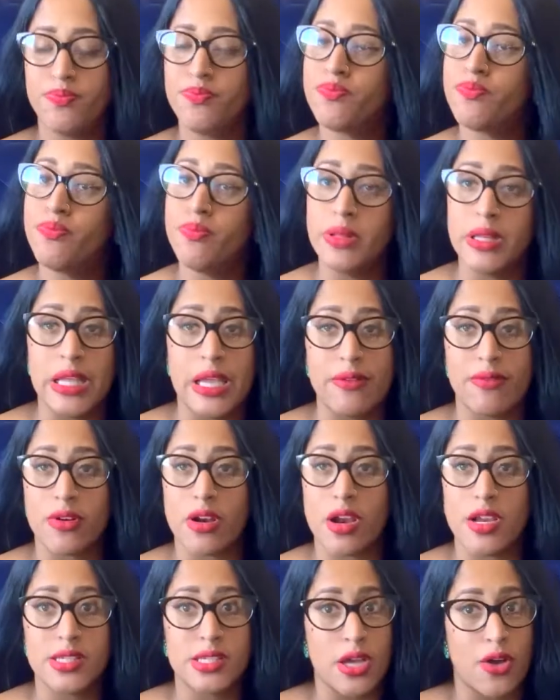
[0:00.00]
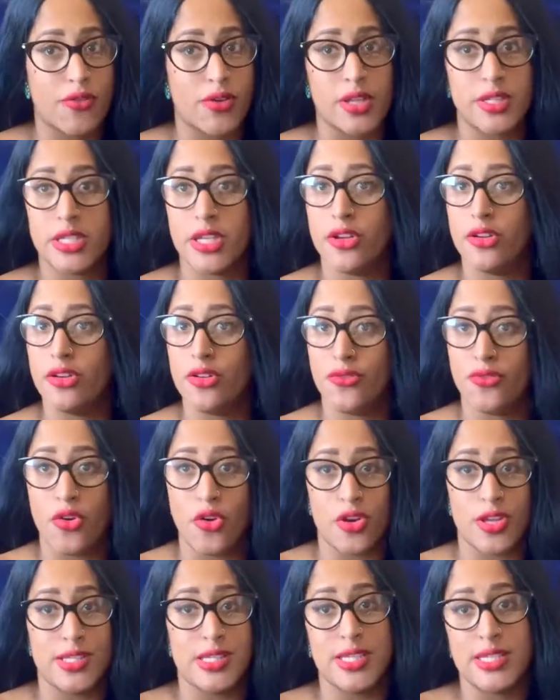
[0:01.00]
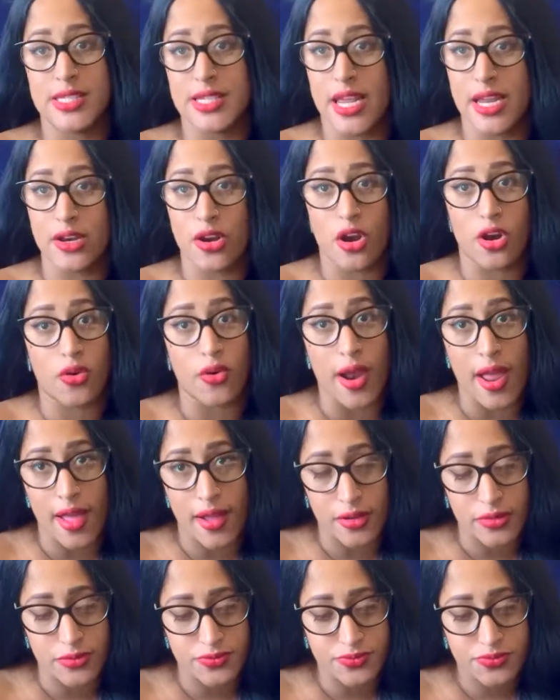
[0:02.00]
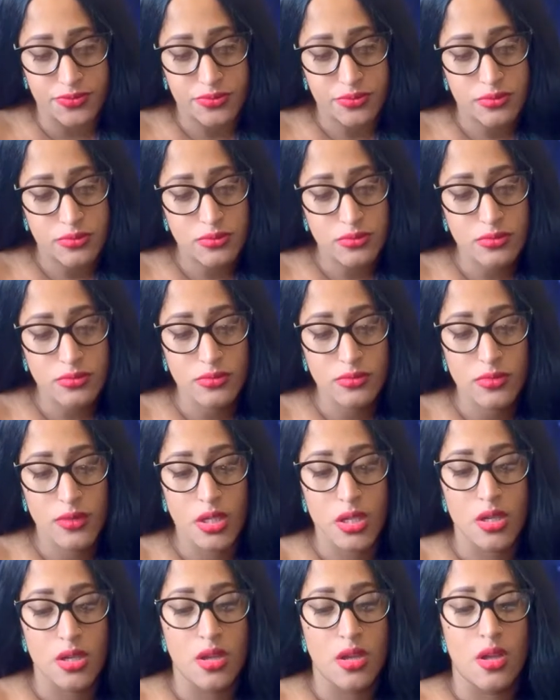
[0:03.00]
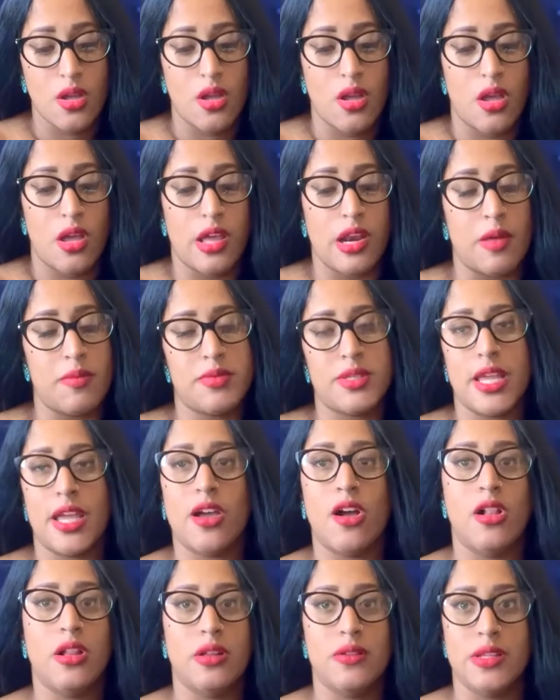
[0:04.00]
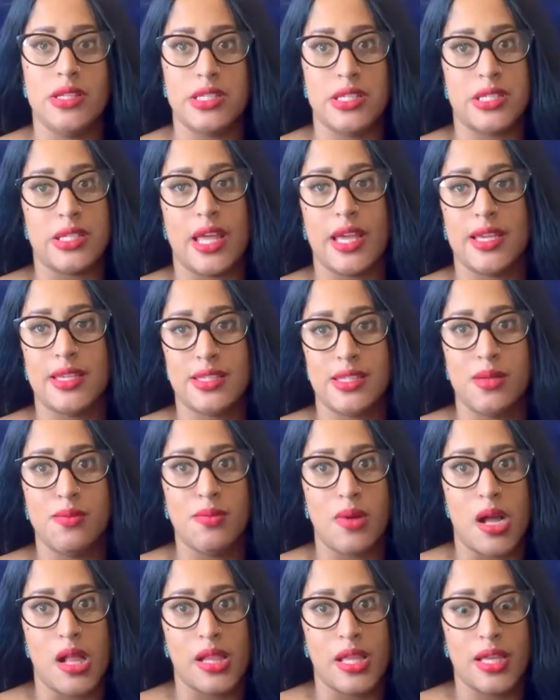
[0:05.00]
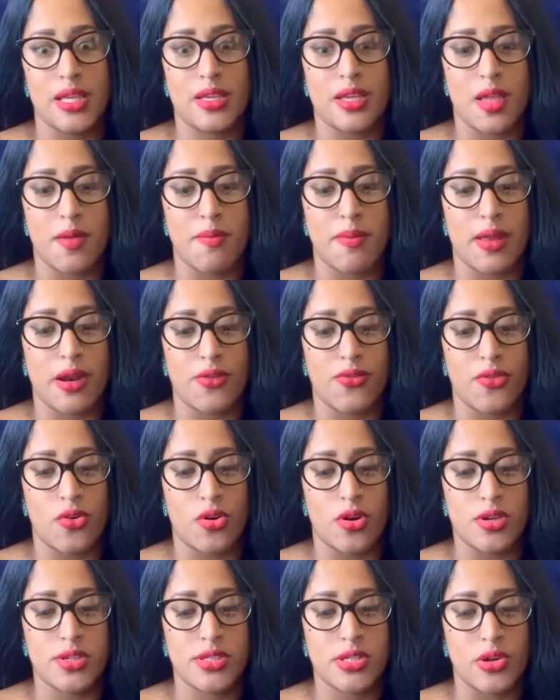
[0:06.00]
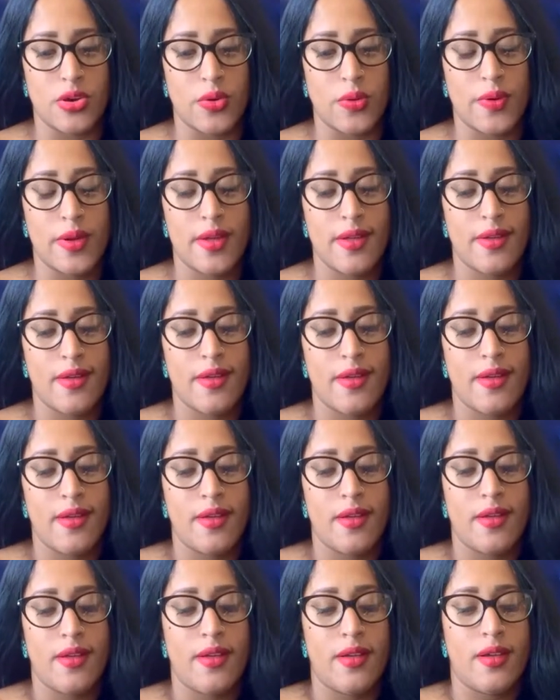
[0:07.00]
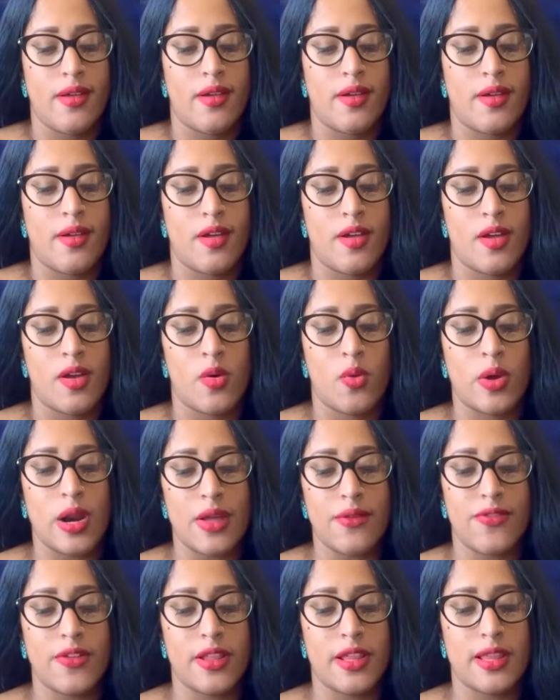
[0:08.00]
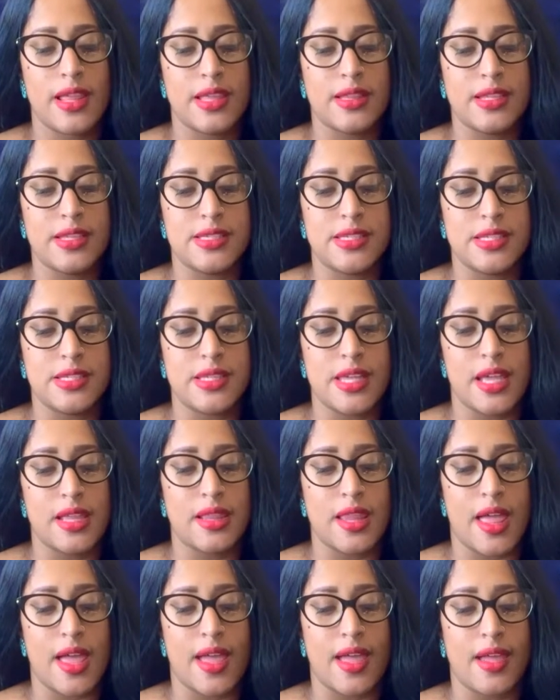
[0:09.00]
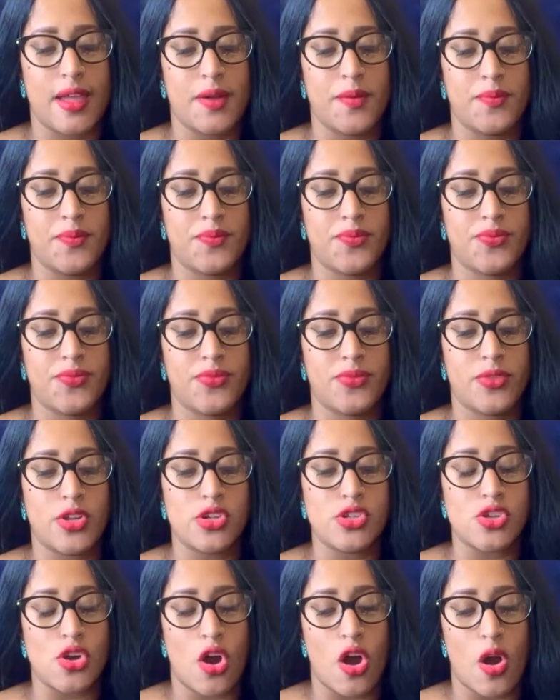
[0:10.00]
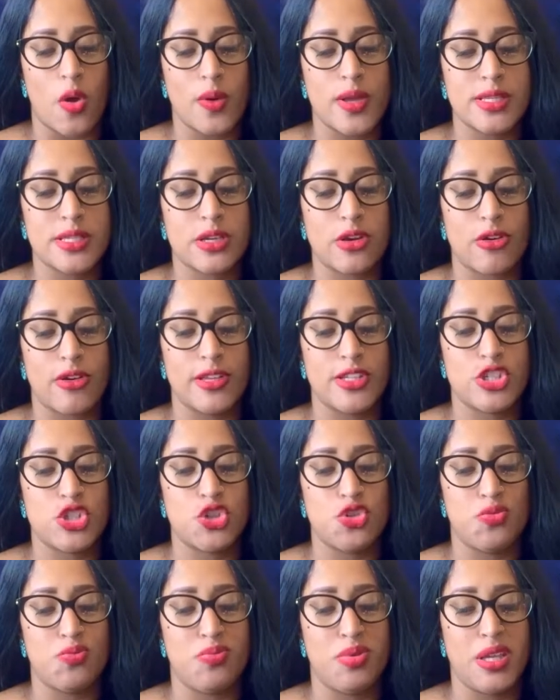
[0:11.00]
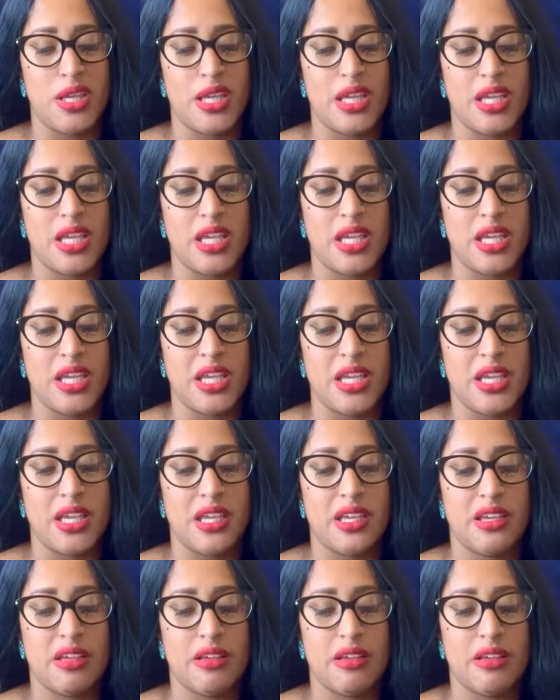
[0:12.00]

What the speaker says: believe in ourselves, continue to focus and stand our ground. And I'm saying all of this is like symbolic and metaphor. So what I feel like this is that, like, there's always going to be,